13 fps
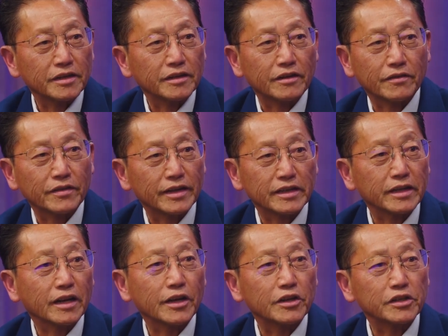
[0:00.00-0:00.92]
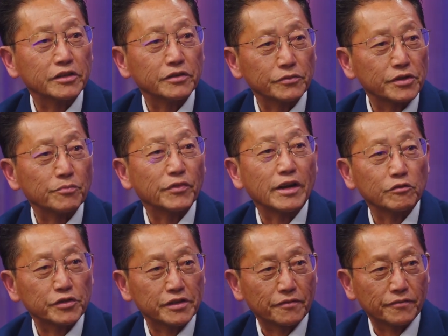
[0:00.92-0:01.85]
they declare to do something
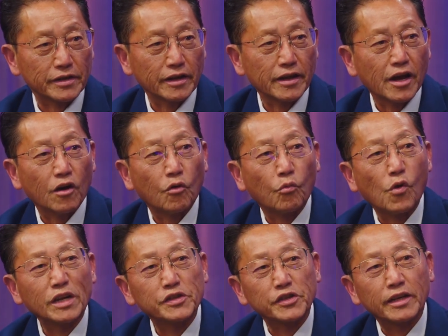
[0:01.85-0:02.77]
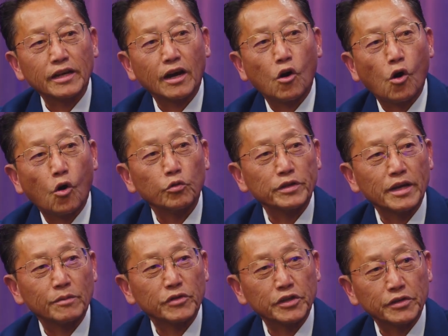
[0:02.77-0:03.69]
else different. What's going to hold
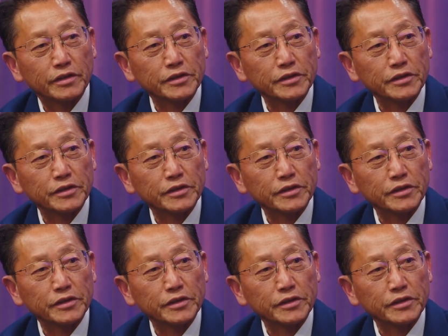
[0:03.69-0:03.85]
them to the